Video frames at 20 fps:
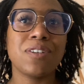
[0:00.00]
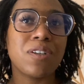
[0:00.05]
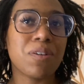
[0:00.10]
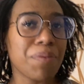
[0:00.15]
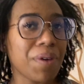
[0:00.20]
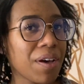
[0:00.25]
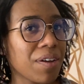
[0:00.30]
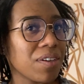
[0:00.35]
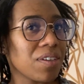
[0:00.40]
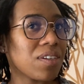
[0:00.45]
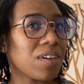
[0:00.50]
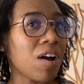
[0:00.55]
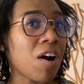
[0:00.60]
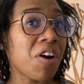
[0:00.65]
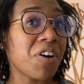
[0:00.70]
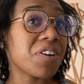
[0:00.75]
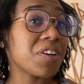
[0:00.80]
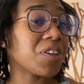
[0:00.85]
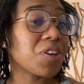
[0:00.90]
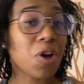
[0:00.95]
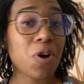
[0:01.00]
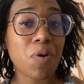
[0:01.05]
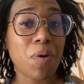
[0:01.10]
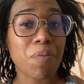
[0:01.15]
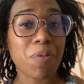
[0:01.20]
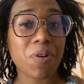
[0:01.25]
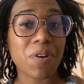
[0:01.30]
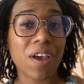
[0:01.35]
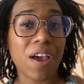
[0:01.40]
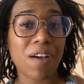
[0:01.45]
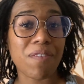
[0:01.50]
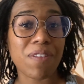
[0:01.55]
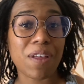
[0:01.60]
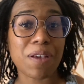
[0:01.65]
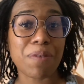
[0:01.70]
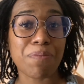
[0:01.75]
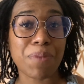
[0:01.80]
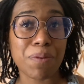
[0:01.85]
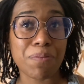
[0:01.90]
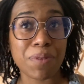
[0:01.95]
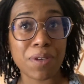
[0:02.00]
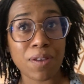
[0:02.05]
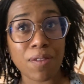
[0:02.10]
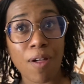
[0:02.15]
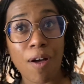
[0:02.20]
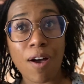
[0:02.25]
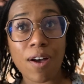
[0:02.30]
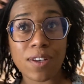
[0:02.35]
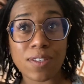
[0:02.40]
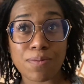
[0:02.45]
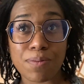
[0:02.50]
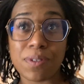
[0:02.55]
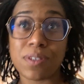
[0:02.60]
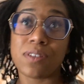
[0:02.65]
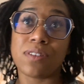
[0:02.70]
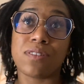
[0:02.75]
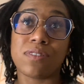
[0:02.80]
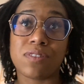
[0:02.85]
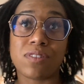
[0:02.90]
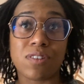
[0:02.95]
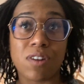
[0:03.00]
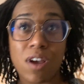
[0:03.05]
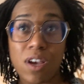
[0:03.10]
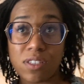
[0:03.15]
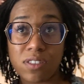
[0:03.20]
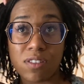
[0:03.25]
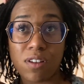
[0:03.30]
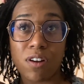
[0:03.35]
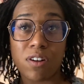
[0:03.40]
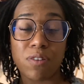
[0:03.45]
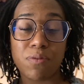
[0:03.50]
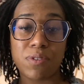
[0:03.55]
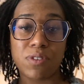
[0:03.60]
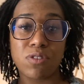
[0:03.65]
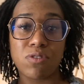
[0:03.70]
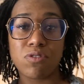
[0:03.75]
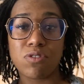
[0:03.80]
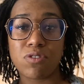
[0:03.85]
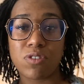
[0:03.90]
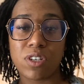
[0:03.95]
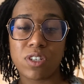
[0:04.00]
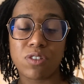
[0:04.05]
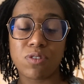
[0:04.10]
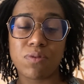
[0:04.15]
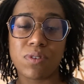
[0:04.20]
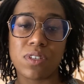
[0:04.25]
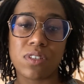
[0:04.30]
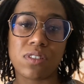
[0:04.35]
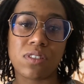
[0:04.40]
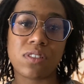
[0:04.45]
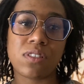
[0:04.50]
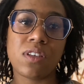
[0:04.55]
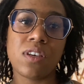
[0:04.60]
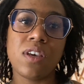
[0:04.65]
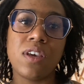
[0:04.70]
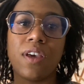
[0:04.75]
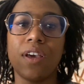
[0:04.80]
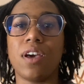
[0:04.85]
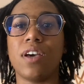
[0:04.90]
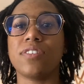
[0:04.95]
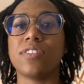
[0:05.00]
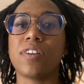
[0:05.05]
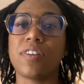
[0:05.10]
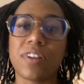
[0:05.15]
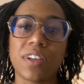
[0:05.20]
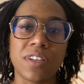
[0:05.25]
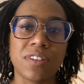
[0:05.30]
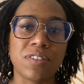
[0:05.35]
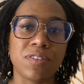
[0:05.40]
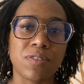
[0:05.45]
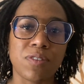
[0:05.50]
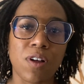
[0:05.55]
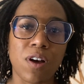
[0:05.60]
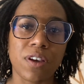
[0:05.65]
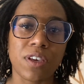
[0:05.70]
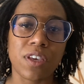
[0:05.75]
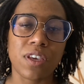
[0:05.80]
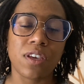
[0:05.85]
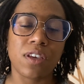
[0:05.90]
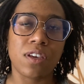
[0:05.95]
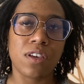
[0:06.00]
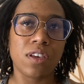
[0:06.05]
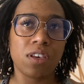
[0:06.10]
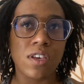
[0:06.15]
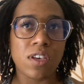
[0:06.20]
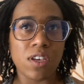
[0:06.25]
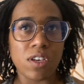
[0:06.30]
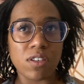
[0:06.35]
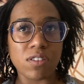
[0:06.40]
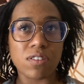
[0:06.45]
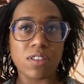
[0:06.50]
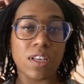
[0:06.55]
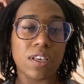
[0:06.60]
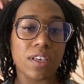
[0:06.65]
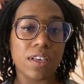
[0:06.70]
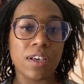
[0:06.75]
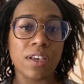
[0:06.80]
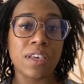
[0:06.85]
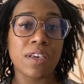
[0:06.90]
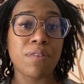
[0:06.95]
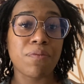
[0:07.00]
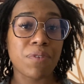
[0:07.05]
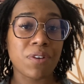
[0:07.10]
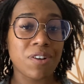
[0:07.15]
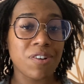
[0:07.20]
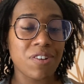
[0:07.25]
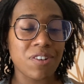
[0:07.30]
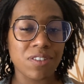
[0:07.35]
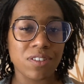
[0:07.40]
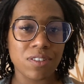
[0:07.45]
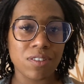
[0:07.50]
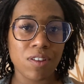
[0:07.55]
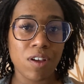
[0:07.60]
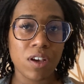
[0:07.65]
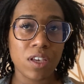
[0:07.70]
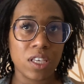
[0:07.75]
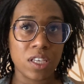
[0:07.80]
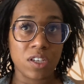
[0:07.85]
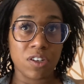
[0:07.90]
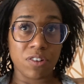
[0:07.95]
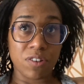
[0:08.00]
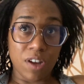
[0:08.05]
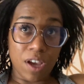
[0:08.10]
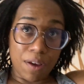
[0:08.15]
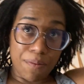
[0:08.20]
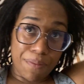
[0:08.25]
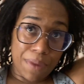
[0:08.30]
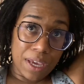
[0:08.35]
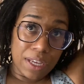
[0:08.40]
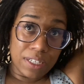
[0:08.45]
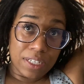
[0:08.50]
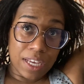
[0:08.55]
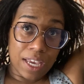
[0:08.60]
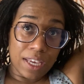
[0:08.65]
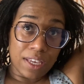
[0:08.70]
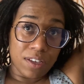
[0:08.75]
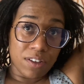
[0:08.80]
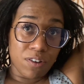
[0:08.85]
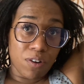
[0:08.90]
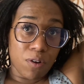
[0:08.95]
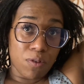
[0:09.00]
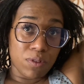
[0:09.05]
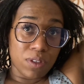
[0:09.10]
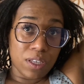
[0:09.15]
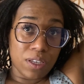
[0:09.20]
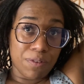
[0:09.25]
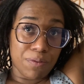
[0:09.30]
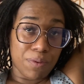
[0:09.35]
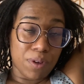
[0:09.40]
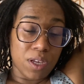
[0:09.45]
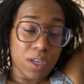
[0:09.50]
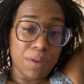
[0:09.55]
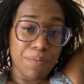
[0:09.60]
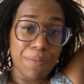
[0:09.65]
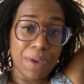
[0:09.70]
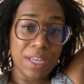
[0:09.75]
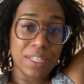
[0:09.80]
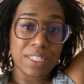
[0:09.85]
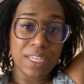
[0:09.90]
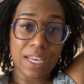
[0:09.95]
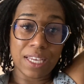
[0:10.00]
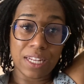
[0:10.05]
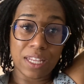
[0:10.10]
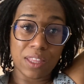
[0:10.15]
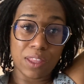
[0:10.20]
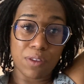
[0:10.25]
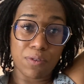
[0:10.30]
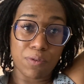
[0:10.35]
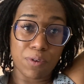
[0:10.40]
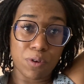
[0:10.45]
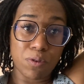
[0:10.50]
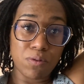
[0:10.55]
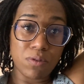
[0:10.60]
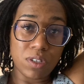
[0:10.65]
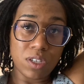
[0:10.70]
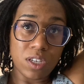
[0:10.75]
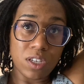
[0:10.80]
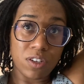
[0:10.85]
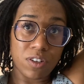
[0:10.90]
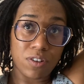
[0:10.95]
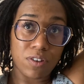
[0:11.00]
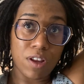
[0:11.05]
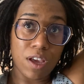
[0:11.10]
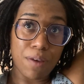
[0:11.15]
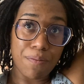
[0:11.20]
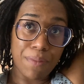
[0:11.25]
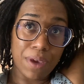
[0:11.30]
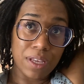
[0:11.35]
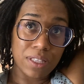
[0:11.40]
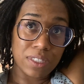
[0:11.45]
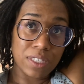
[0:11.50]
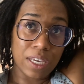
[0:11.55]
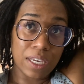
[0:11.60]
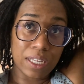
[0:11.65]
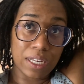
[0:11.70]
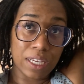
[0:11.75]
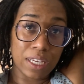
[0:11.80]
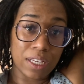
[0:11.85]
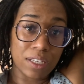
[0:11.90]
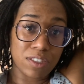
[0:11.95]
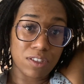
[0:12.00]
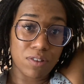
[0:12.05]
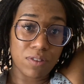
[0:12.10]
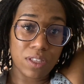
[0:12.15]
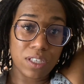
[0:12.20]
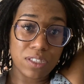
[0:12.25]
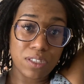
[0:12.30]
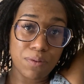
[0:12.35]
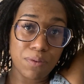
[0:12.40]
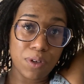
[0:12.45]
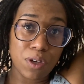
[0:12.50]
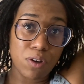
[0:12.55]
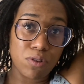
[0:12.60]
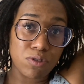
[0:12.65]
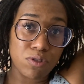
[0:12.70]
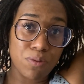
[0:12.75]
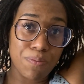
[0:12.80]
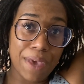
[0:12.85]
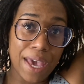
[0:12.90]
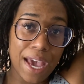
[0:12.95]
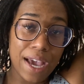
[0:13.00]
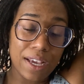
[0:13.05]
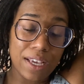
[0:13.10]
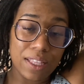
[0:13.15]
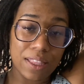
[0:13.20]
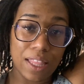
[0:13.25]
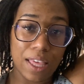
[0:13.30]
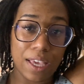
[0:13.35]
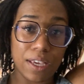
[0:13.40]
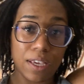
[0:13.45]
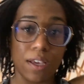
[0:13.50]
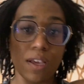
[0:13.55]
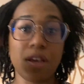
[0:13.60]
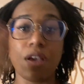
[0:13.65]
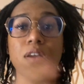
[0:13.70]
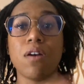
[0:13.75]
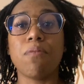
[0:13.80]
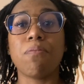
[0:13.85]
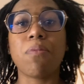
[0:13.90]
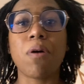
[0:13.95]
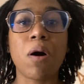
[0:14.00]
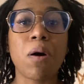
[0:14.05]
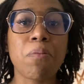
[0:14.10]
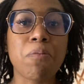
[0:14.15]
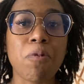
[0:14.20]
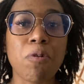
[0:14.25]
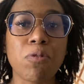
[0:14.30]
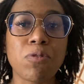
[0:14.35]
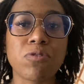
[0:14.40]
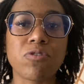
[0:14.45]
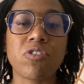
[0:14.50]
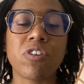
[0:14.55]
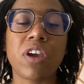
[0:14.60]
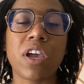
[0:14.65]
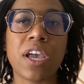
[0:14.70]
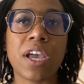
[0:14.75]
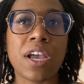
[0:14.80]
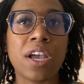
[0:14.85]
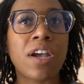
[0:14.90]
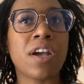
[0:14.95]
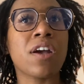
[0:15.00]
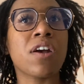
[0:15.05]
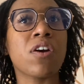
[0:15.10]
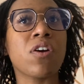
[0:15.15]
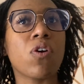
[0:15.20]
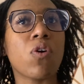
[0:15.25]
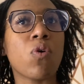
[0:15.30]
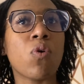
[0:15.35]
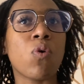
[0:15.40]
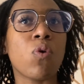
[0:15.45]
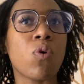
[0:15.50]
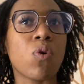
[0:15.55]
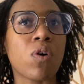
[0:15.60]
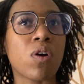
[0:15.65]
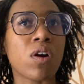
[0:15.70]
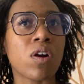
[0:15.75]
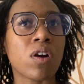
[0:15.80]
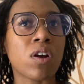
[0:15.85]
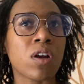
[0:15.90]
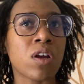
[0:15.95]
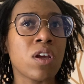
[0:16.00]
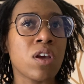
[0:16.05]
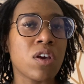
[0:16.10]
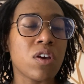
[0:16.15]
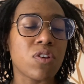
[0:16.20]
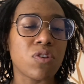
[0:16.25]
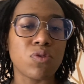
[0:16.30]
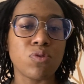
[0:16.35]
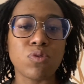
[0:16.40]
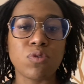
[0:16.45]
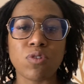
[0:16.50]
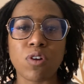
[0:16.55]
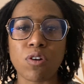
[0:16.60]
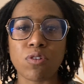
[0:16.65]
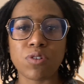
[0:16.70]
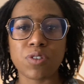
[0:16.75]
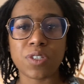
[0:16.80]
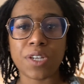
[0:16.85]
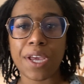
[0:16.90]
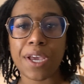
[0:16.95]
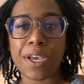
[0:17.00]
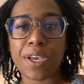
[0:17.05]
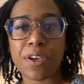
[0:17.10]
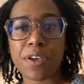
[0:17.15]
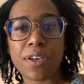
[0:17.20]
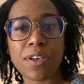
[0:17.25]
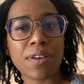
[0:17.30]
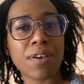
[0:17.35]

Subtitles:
about it. I already know I'm gonna have like bumpy locks because I started with two-strand twist. I started interlocking. So like again, when you're interlocking, you're only maintaining the root. You're not maintaining. So unless someone goes back and like palm rolls your hair, or you crochet